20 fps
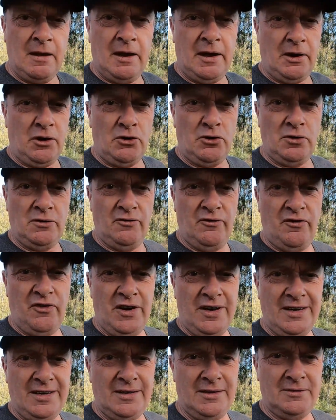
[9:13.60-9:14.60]
and I couldn't
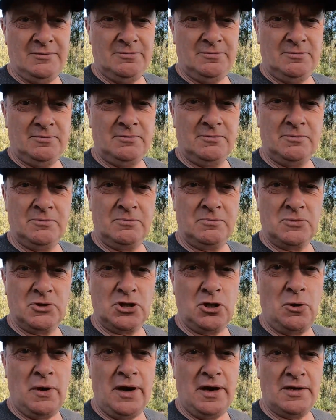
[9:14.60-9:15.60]
find it,
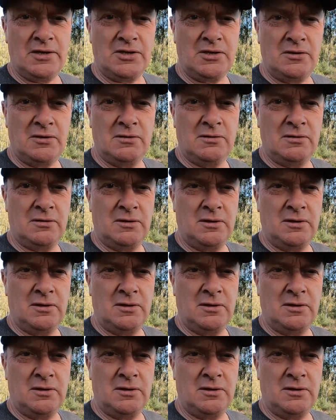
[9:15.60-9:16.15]
so I asked